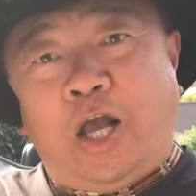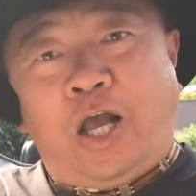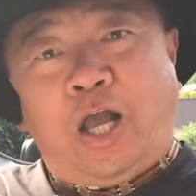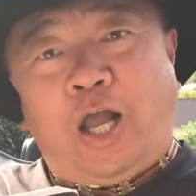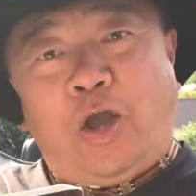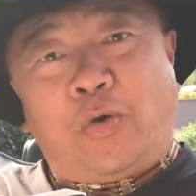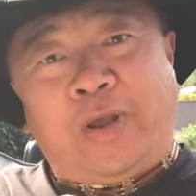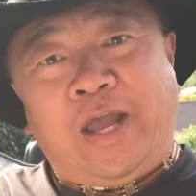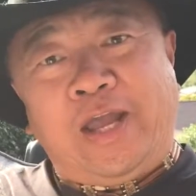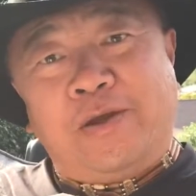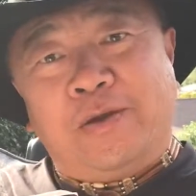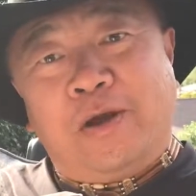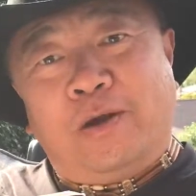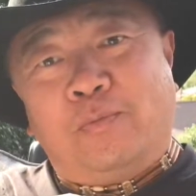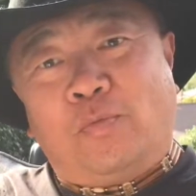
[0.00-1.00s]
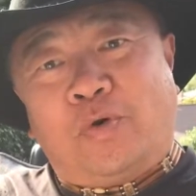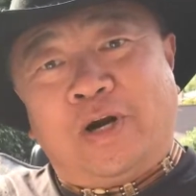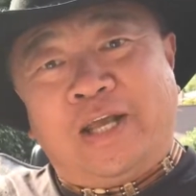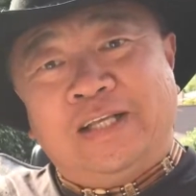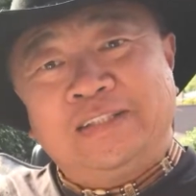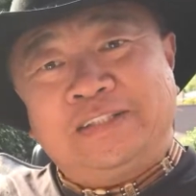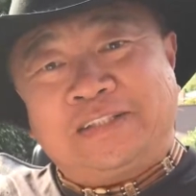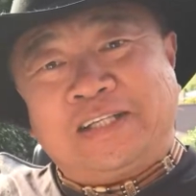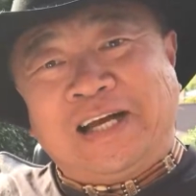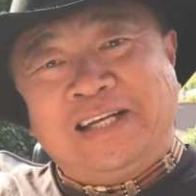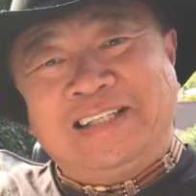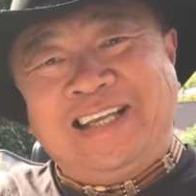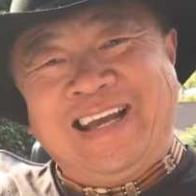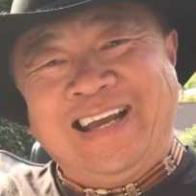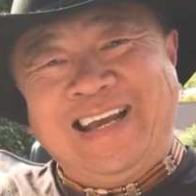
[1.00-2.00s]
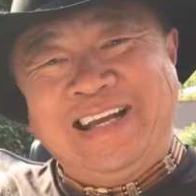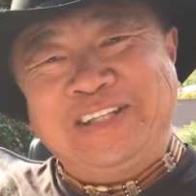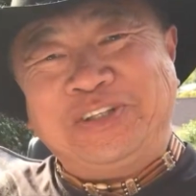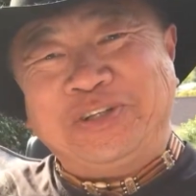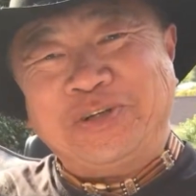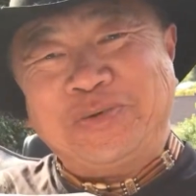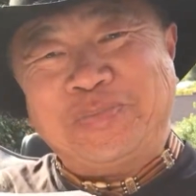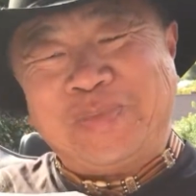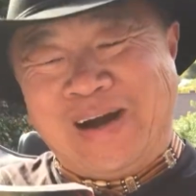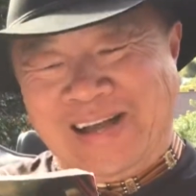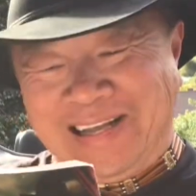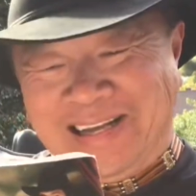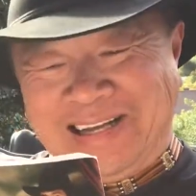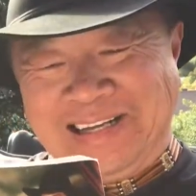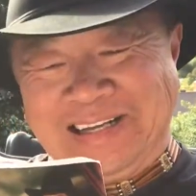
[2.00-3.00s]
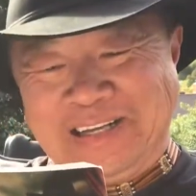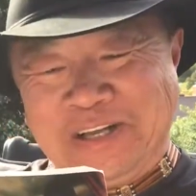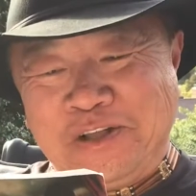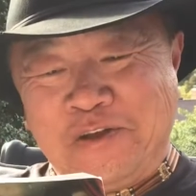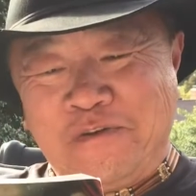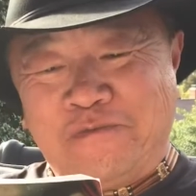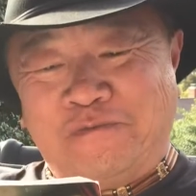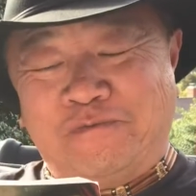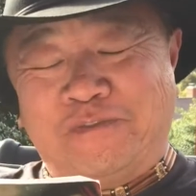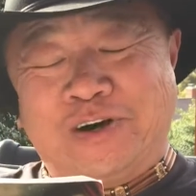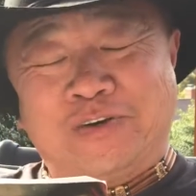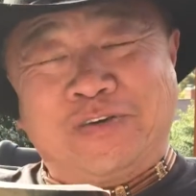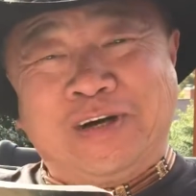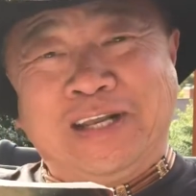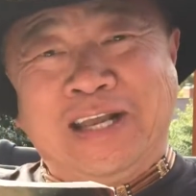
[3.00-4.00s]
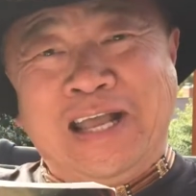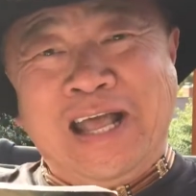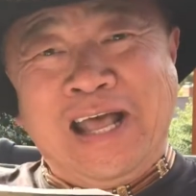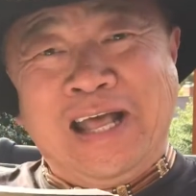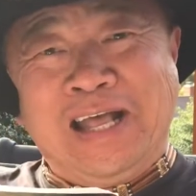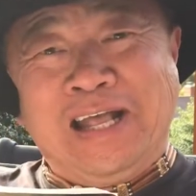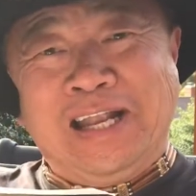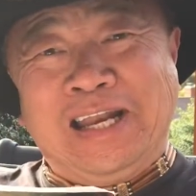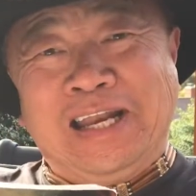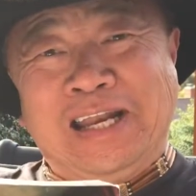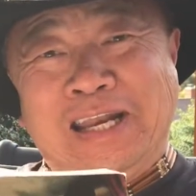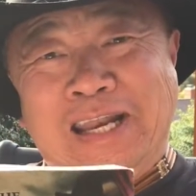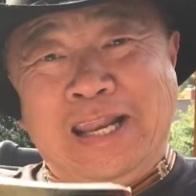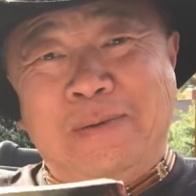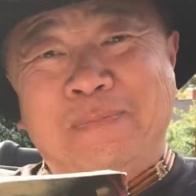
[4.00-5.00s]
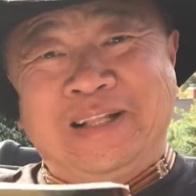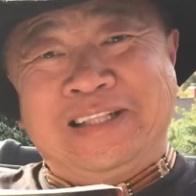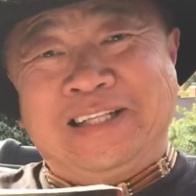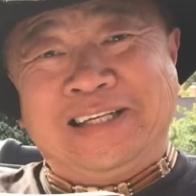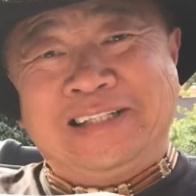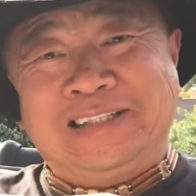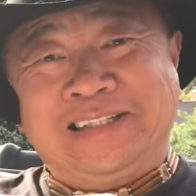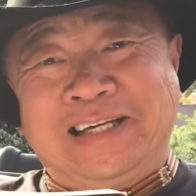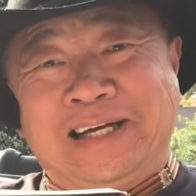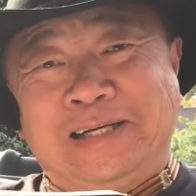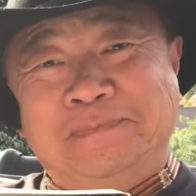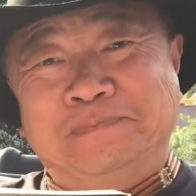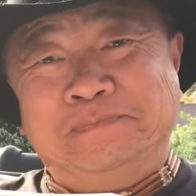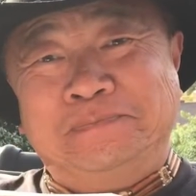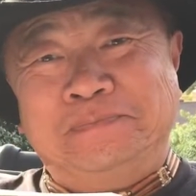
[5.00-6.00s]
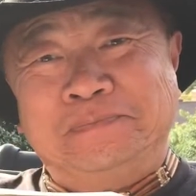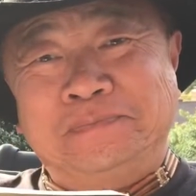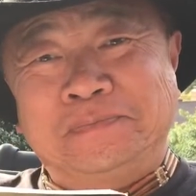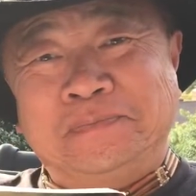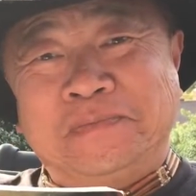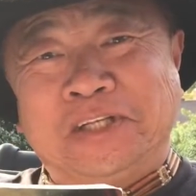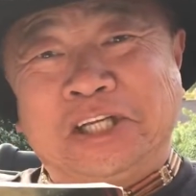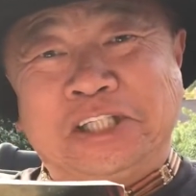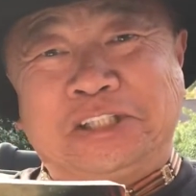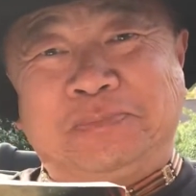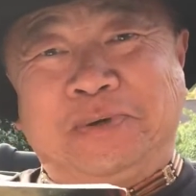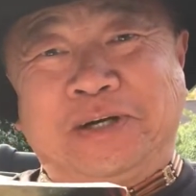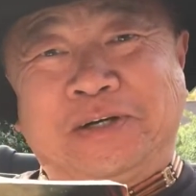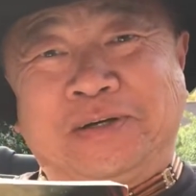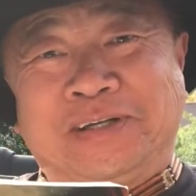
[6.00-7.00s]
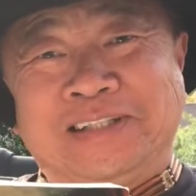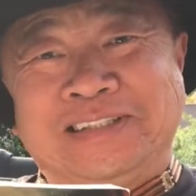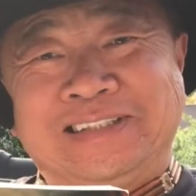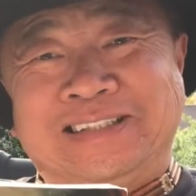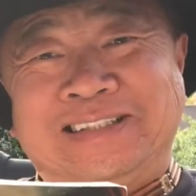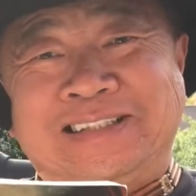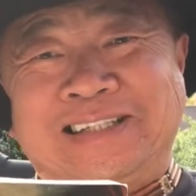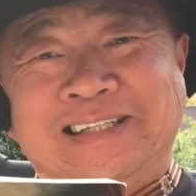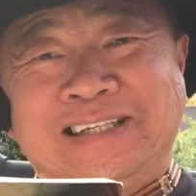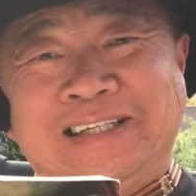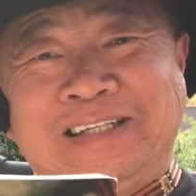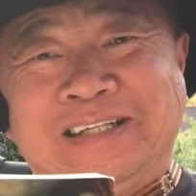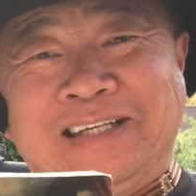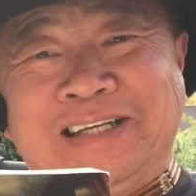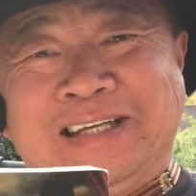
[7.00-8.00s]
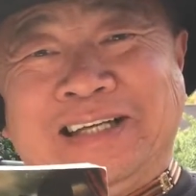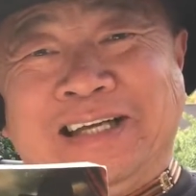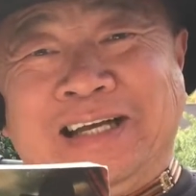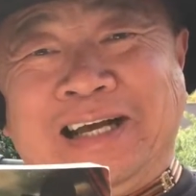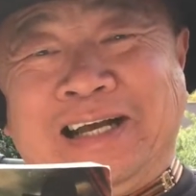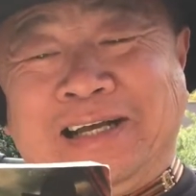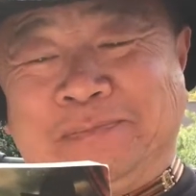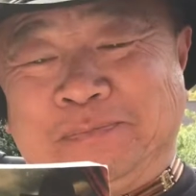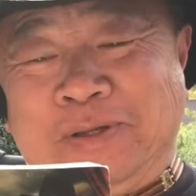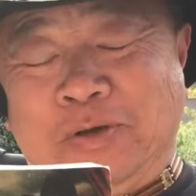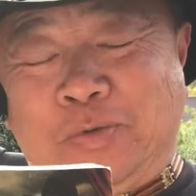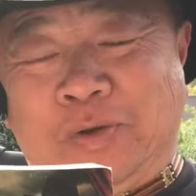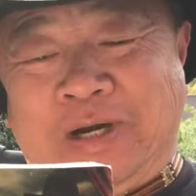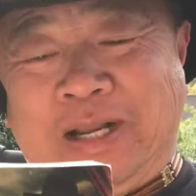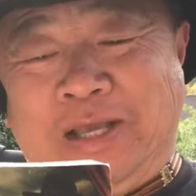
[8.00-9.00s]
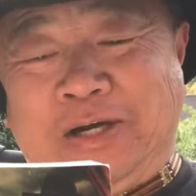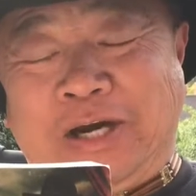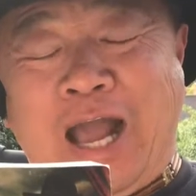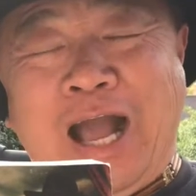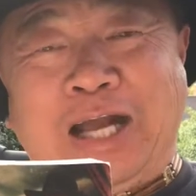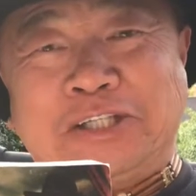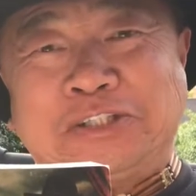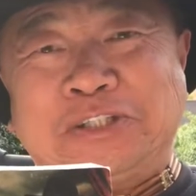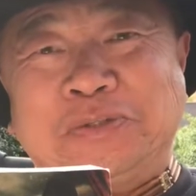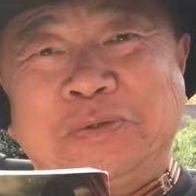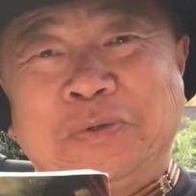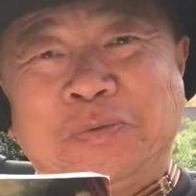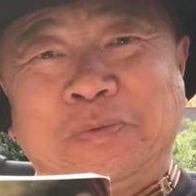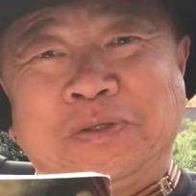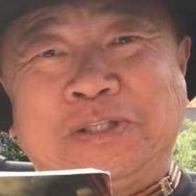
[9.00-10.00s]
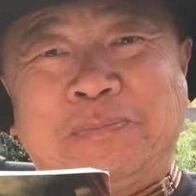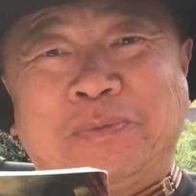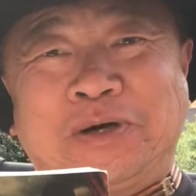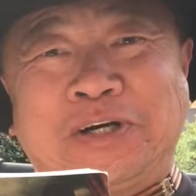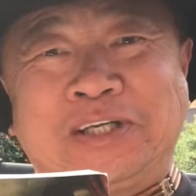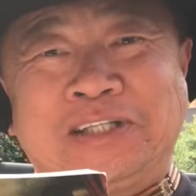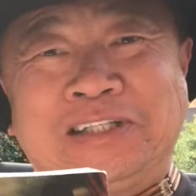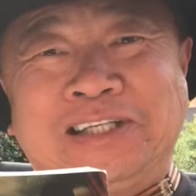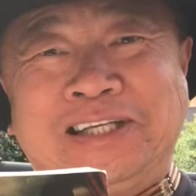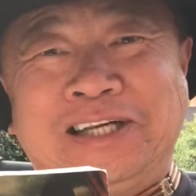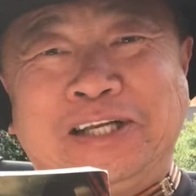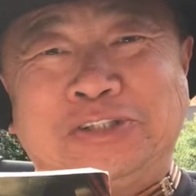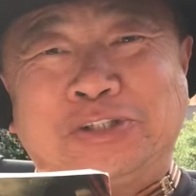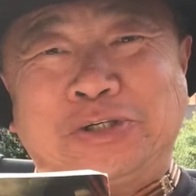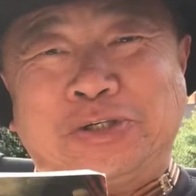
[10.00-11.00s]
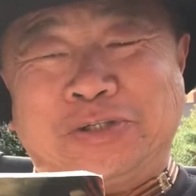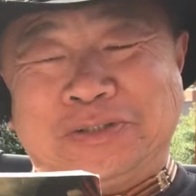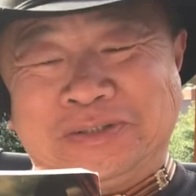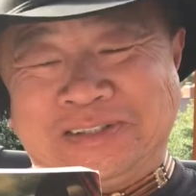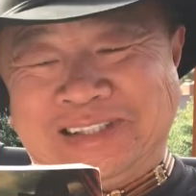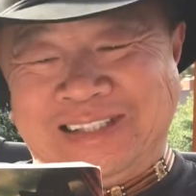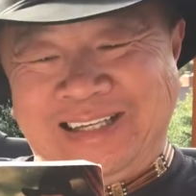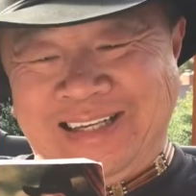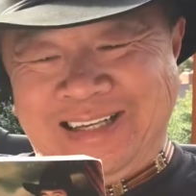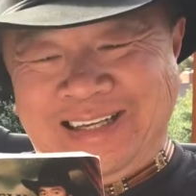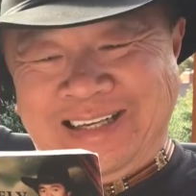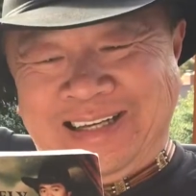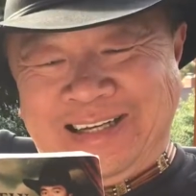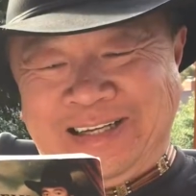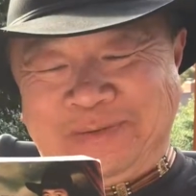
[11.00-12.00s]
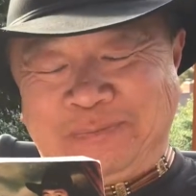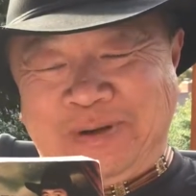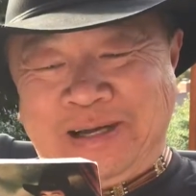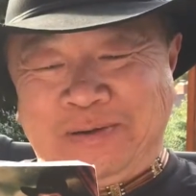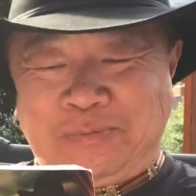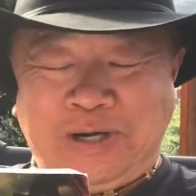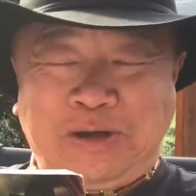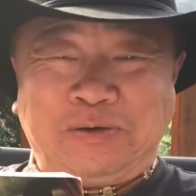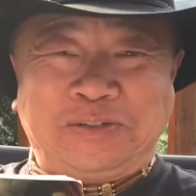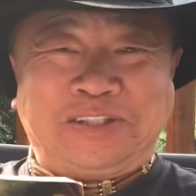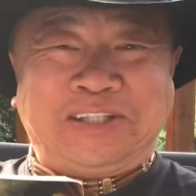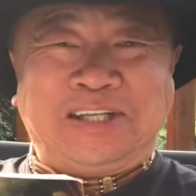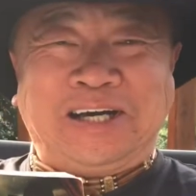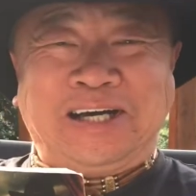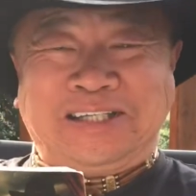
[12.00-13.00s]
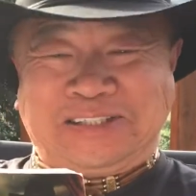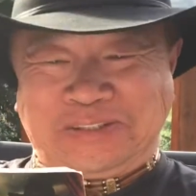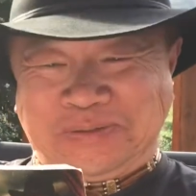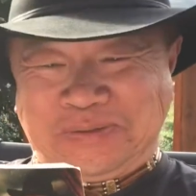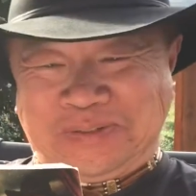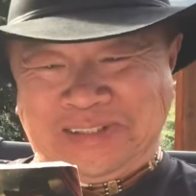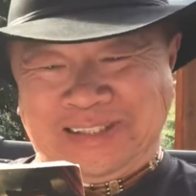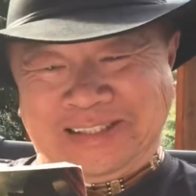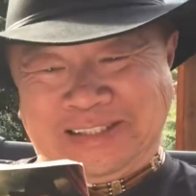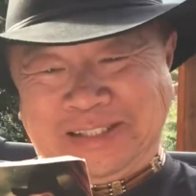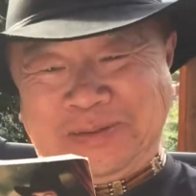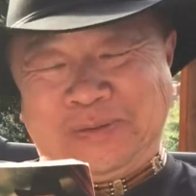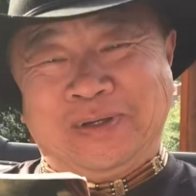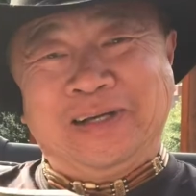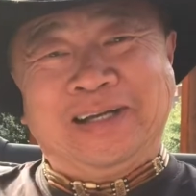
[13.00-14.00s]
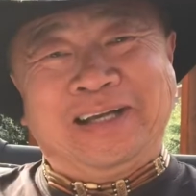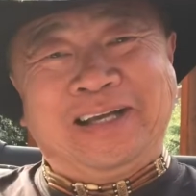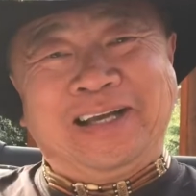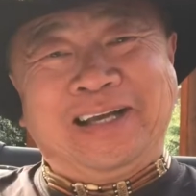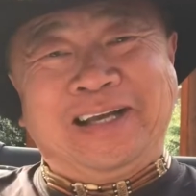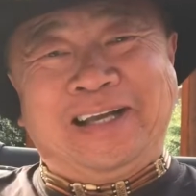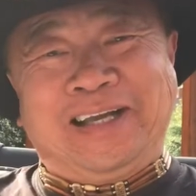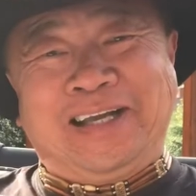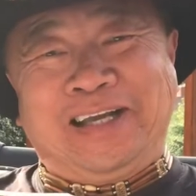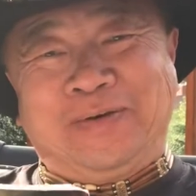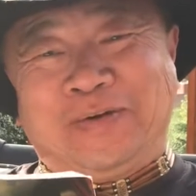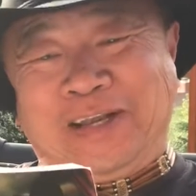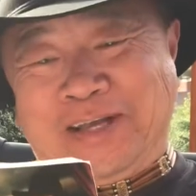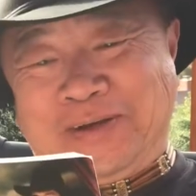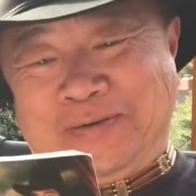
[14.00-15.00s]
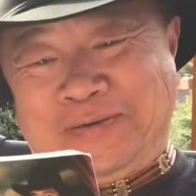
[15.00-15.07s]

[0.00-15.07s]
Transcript: Okay, more insight into my very limited experience or interaction with American teenage girls when I was in high school. So here we go.